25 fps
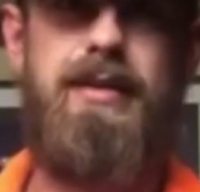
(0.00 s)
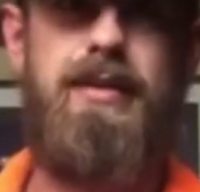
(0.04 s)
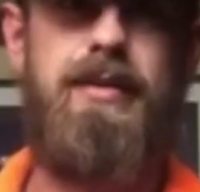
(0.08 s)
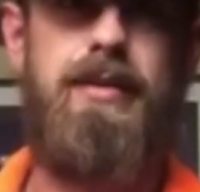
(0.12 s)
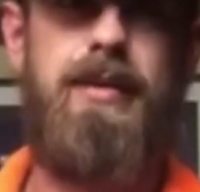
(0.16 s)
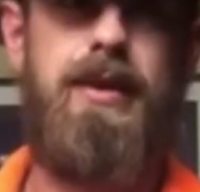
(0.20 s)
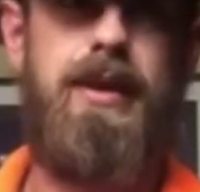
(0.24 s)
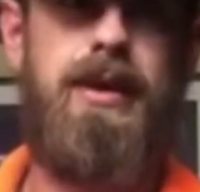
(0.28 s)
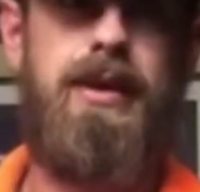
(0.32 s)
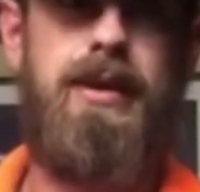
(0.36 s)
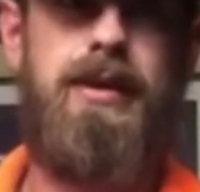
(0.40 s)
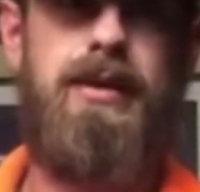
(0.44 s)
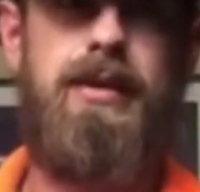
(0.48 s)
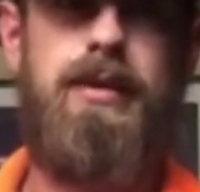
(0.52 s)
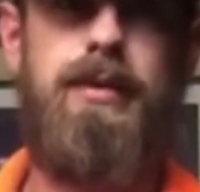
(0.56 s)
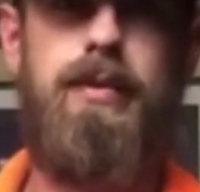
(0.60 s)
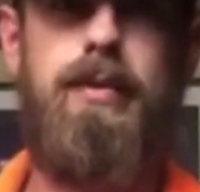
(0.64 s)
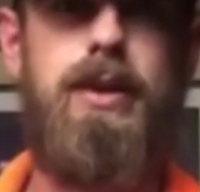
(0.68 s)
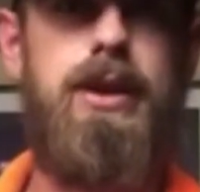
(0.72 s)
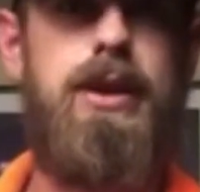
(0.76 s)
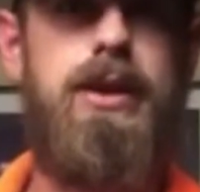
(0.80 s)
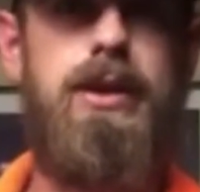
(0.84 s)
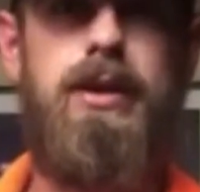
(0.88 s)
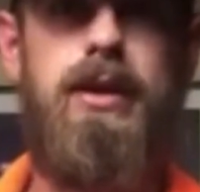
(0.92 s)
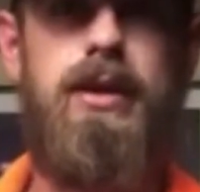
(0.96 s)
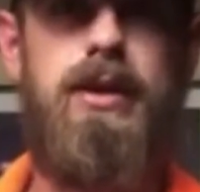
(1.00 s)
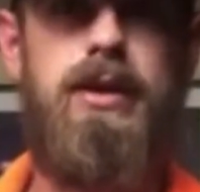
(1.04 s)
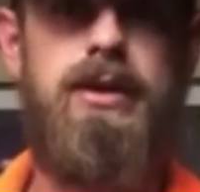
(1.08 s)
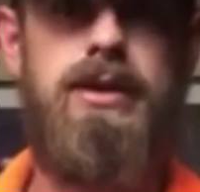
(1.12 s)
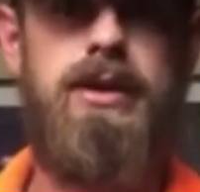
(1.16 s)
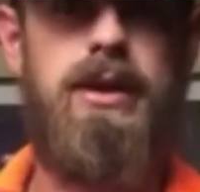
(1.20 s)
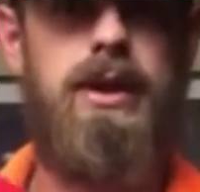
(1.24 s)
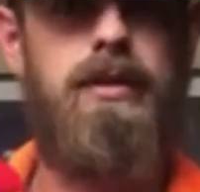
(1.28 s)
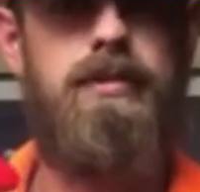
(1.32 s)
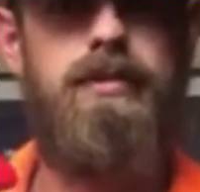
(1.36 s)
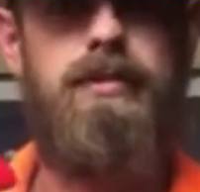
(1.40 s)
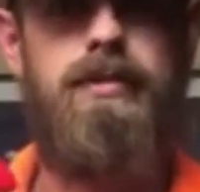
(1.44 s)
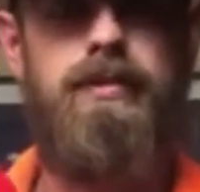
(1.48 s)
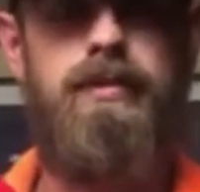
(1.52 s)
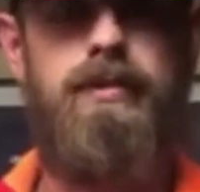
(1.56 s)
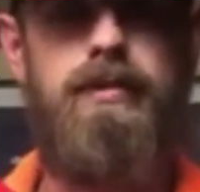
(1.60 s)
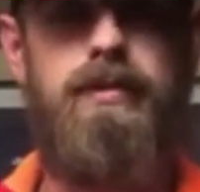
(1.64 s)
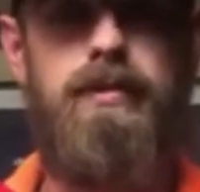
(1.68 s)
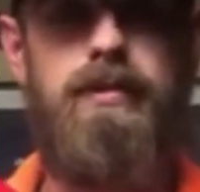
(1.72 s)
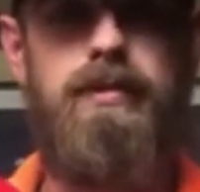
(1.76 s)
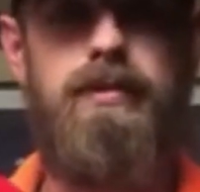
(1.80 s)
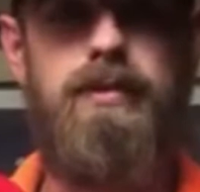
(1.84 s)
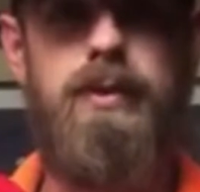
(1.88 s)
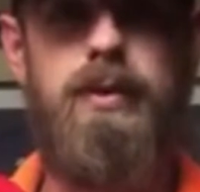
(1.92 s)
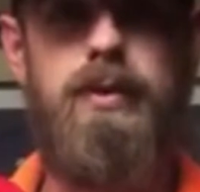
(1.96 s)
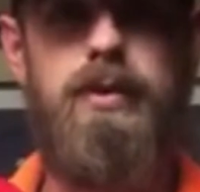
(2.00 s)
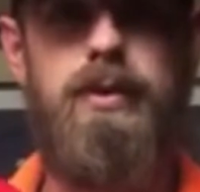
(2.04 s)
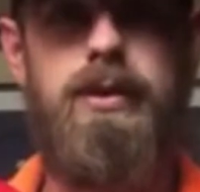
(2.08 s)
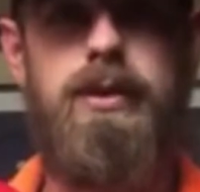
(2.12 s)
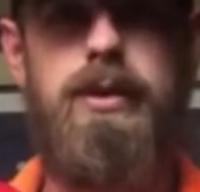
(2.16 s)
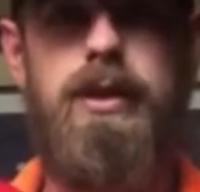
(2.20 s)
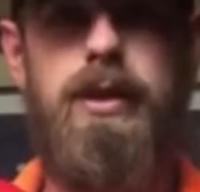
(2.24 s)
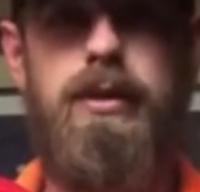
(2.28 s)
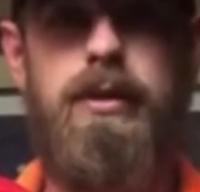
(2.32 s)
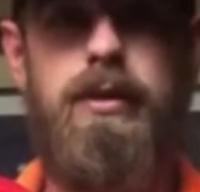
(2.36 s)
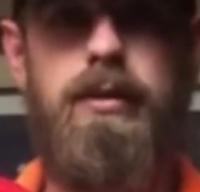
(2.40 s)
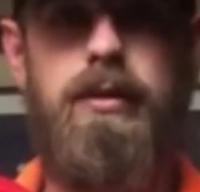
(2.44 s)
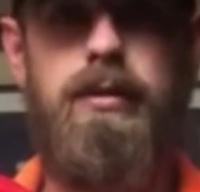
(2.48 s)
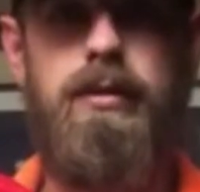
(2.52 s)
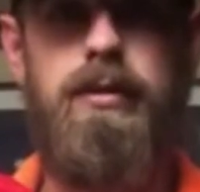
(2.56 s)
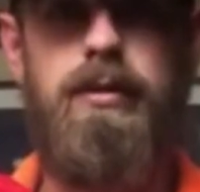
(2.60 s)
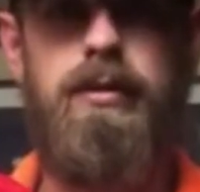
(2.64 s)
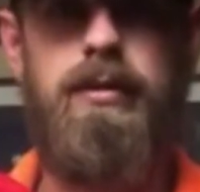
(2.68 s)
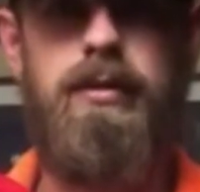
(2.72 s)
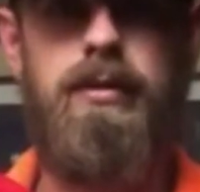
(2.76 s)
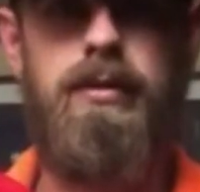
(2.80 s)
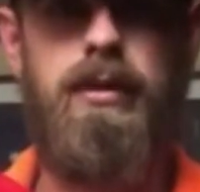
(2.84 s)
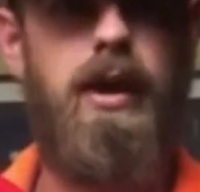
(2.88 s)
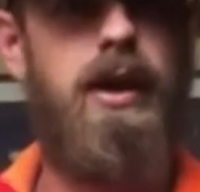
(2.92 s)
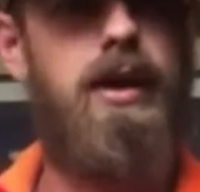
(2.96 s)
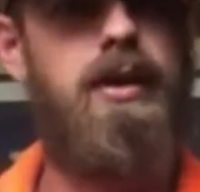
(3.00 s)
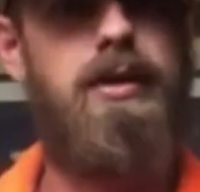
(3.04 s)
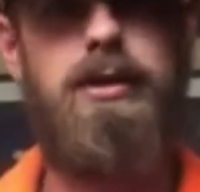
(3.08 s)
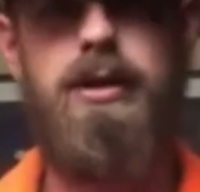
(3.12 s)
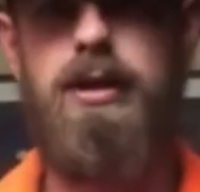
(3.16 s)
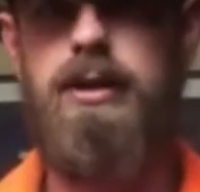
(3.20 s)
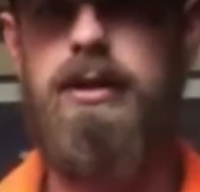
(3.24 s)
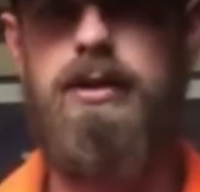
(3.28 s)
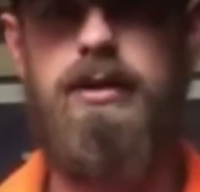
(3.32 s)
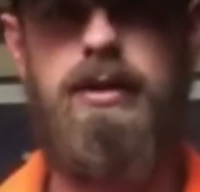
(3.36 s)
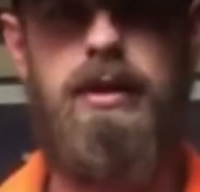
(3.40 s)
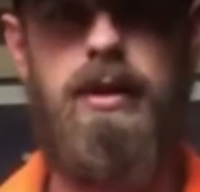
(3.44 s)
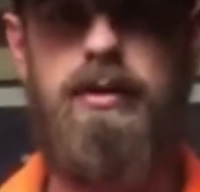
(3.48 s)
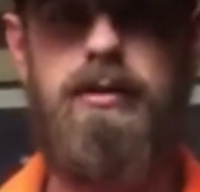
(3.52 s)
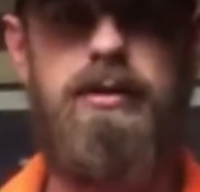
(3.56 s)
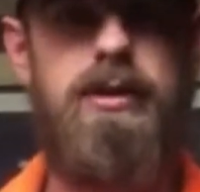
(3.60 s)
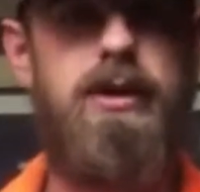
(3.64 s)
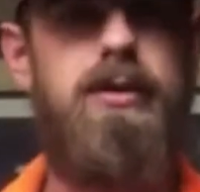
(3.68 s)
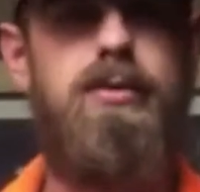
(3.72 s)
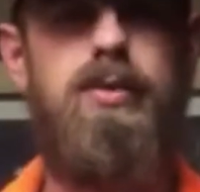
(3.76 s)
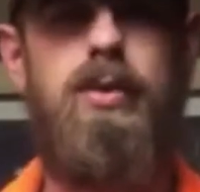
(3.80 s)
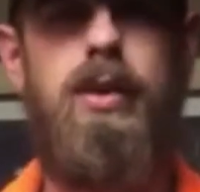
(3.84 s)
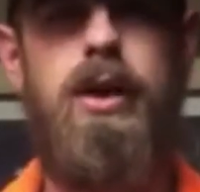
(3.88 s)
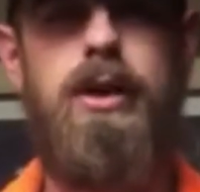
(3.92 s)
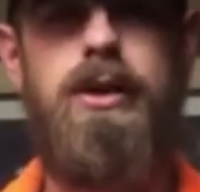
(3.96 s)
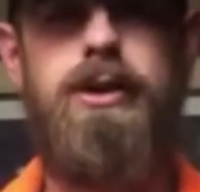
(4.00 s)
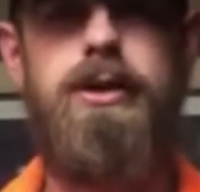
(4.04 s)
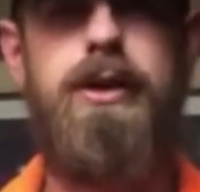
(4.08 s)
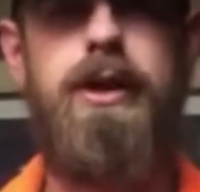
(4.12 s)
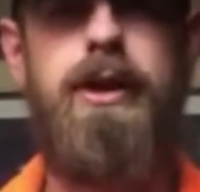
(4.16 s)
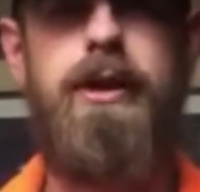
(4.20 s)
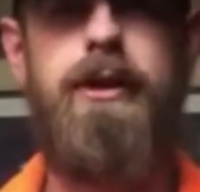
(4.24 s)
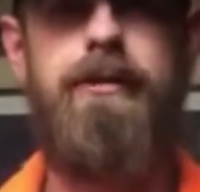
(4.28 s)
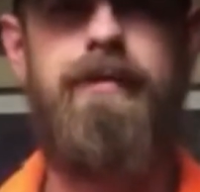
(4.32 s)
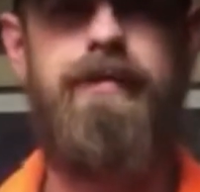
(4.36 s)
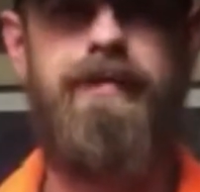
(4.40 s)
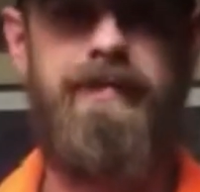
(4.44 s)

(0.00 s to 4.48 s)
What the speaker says: what, like 3 yards up to a doe, and I was just watching it,